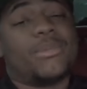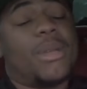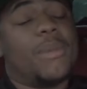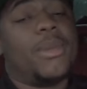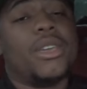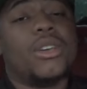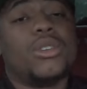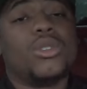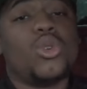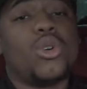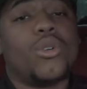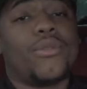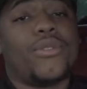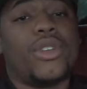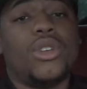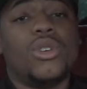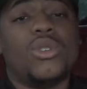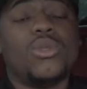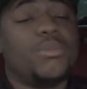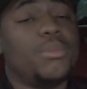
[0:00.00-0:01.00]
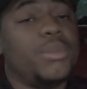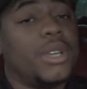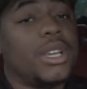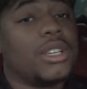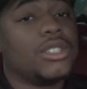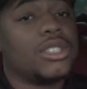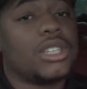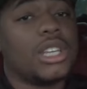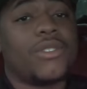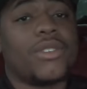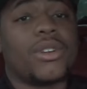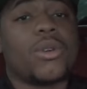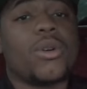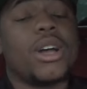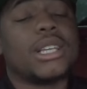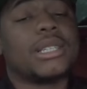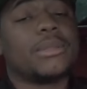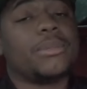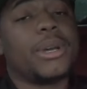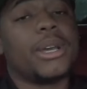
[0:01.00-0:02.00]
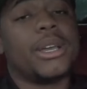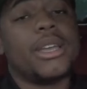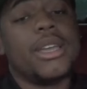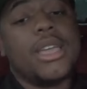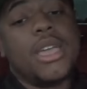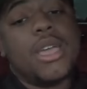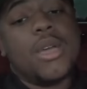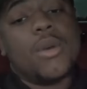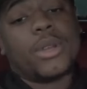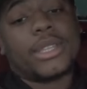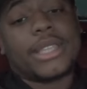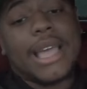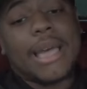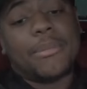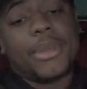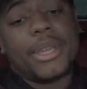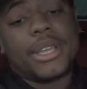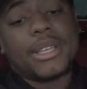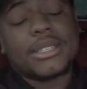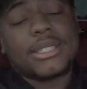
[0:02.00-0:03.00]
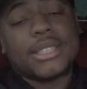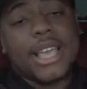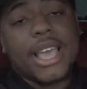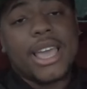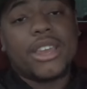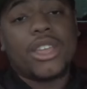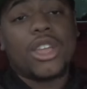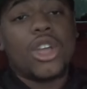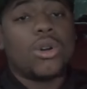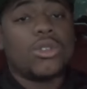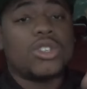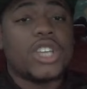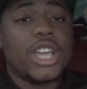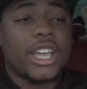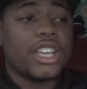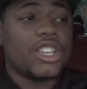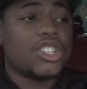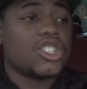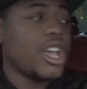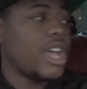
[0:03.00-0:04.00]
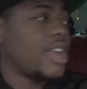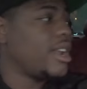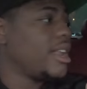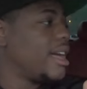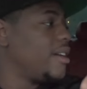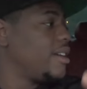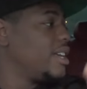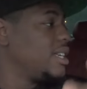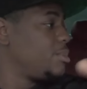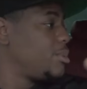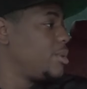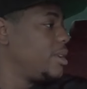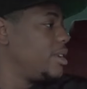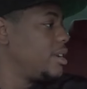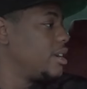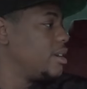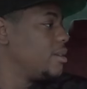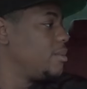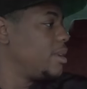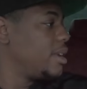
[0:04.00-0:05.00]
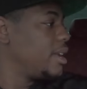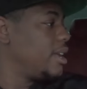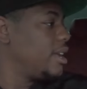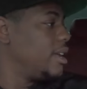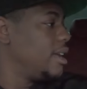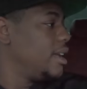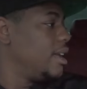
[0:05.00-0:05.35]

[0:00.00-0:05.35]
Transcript: Maybe he'll do it for you because you sent a request. But with that being said, go check his channel out. He's pretty good with it.